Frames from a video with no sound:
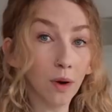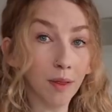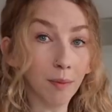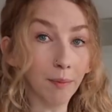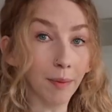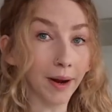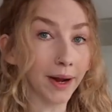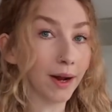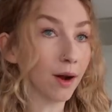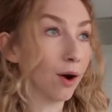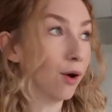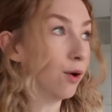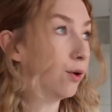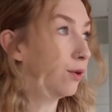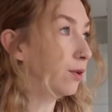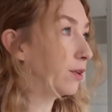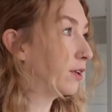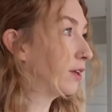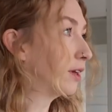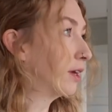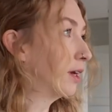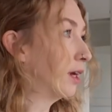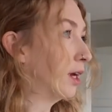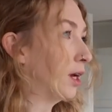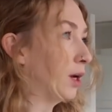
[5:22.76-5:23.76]
with my
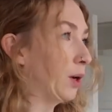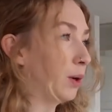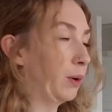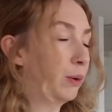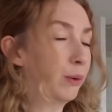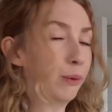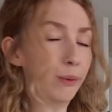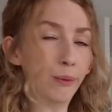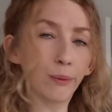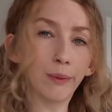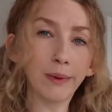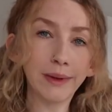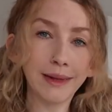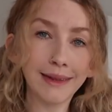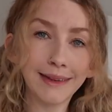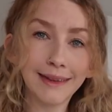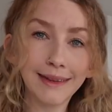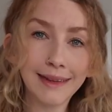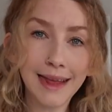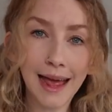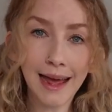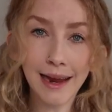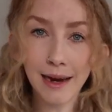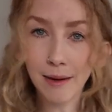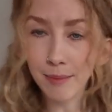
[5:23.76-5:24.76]
coat. Oh,
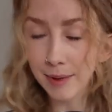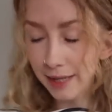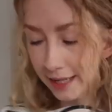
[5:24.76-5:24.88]
it's getting a